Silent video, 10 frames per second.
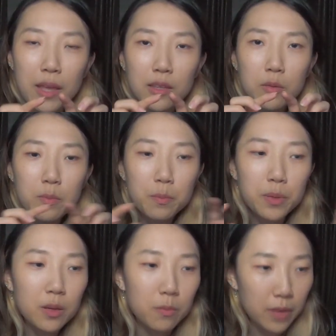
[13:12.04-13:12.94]
a metal
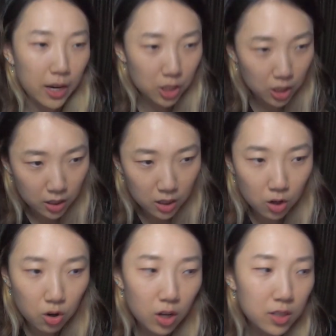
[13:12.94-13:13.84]
beam actually
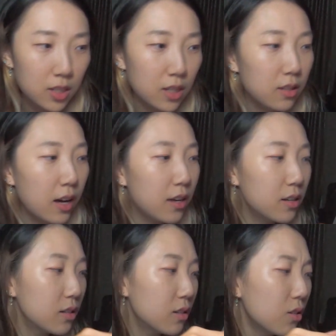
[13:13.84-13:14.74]
across the
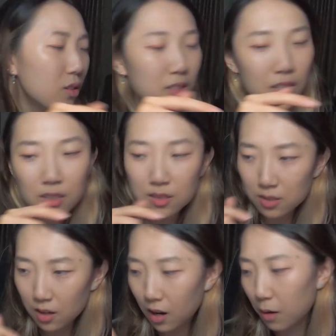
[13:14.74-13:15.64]
entire, not say
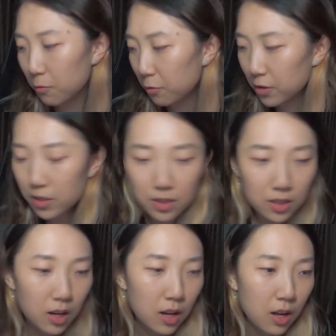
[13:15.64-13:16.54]

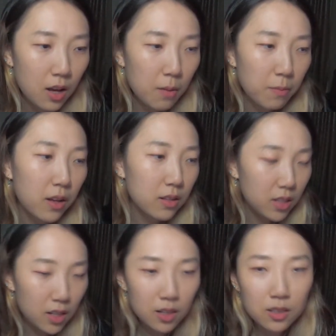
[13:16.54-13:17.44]
circumference, but
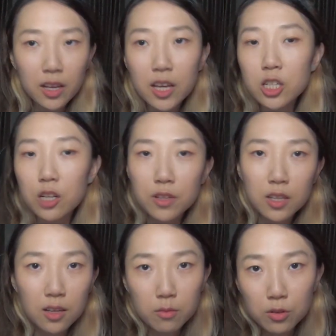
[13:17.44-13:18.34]
near the edge of the
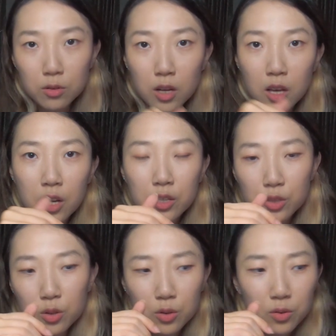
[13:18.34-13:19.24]
table.
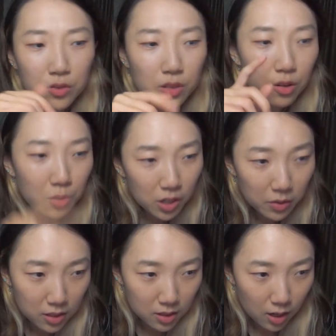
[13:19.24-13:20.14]
So the
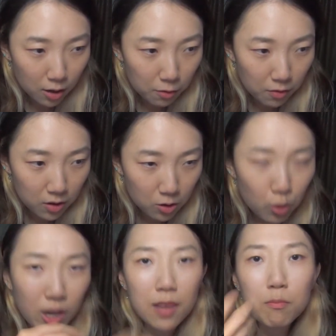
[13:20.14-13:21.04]
grill itself,
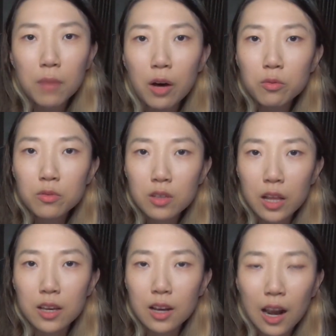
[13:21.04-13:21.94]
you can mount
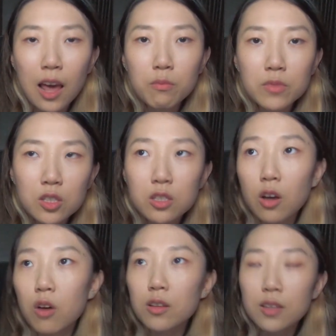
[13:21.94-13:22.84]
like
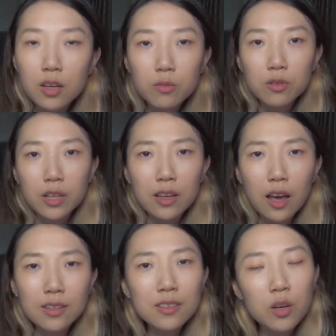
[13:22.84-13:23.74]
clamps on the table. Like,
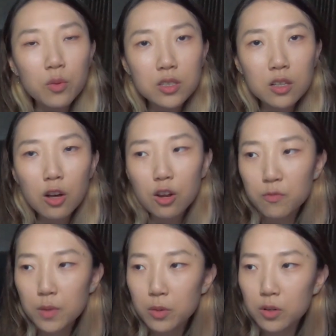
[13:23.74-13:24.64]
I think there was a lot of